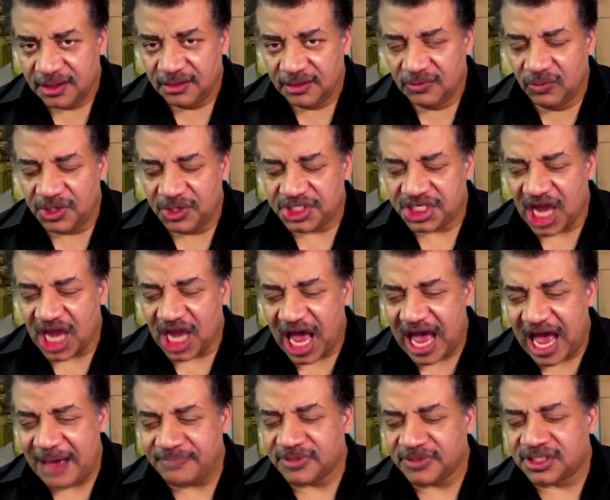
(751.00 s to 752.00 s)
which
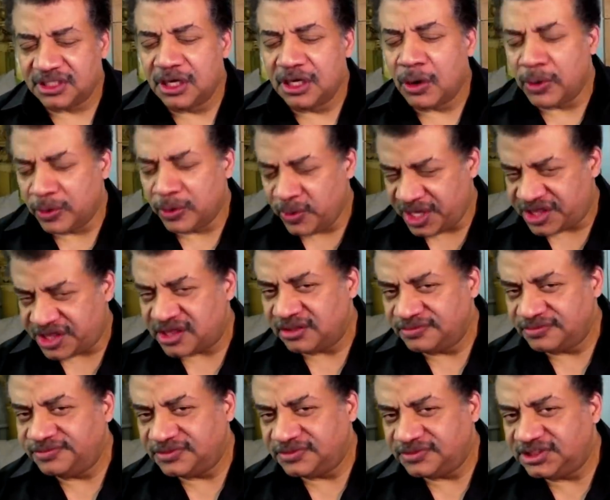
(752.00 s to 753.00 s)
I'm going with
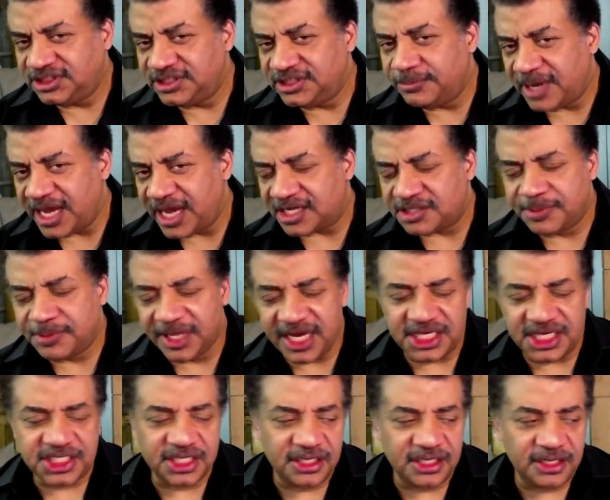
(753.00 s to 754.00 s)
in my
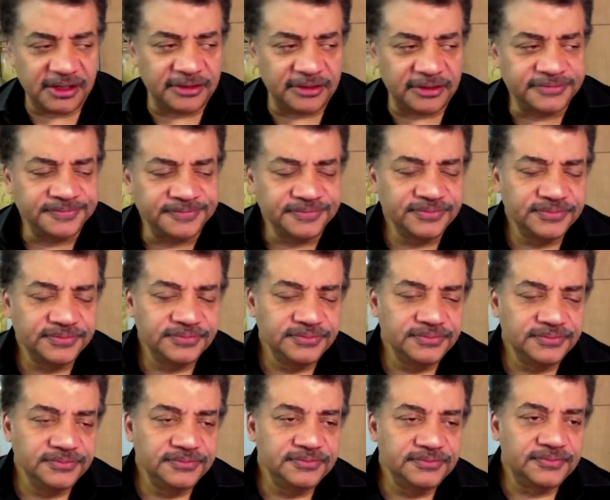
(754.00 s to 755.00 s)
explanation here.
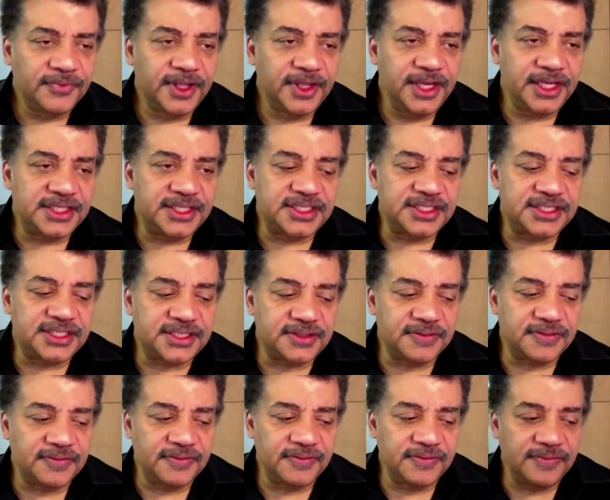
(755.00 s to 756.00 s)
It's
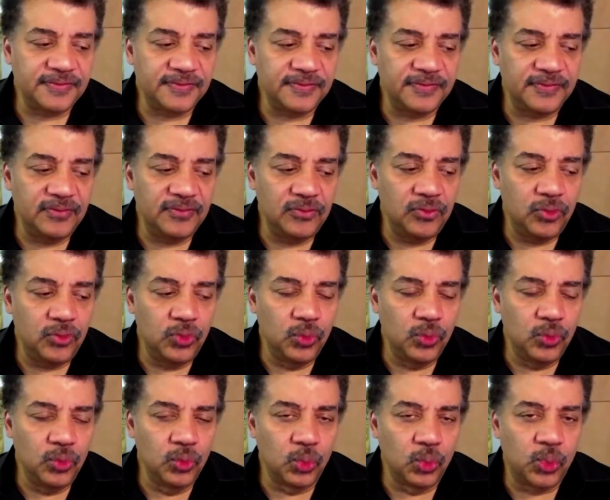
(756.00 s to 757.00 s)

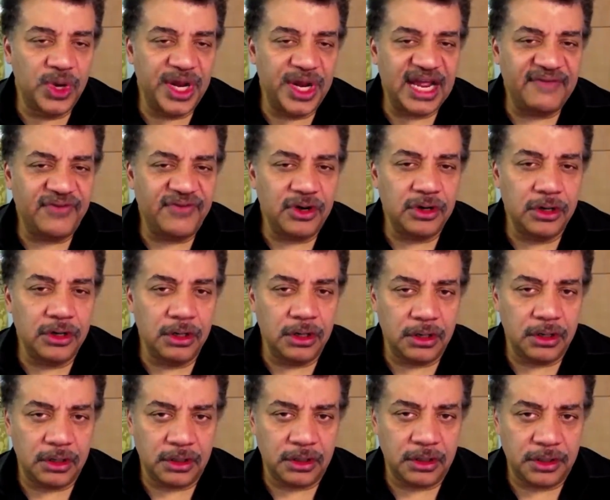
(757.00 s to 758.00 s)
whatever
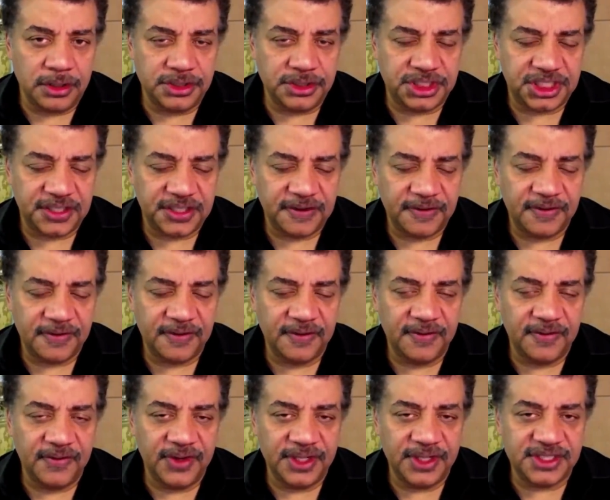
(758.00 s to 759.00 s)
urge
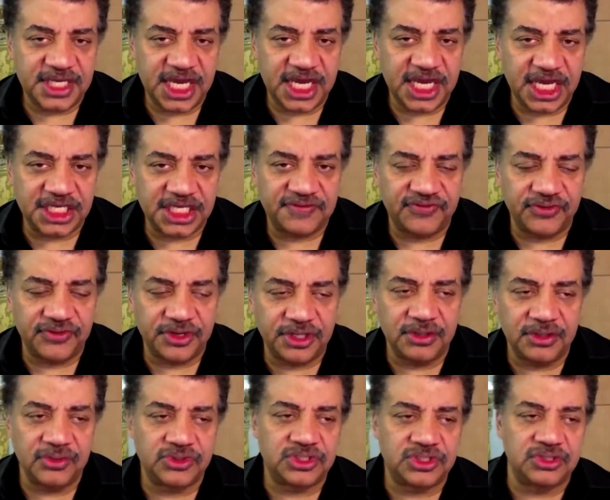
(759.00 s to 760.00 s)
it takes for
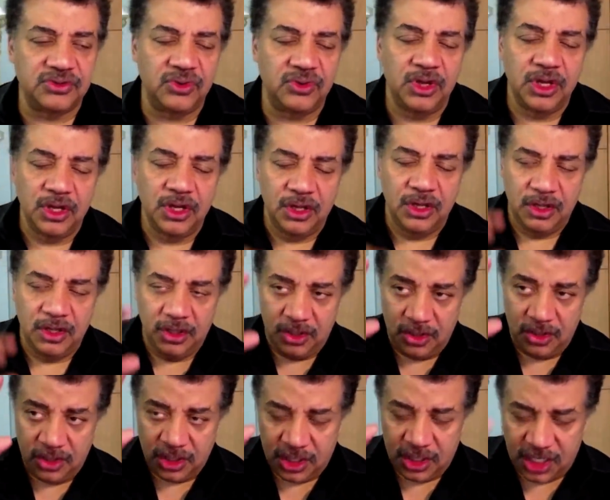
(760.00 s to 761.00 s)
you to
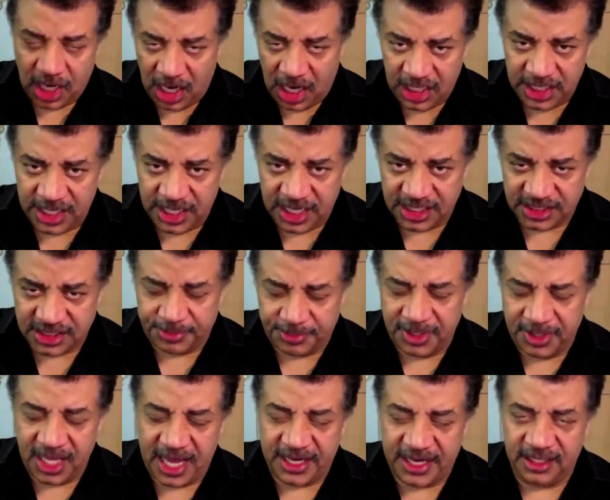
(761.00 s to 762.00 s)
colonize a
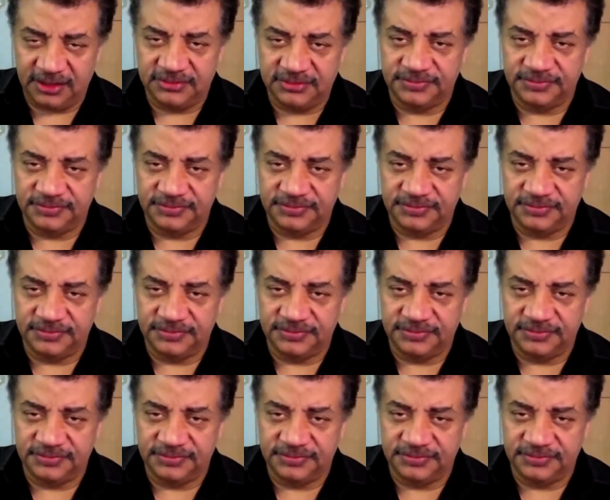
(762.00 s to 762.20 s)
planet,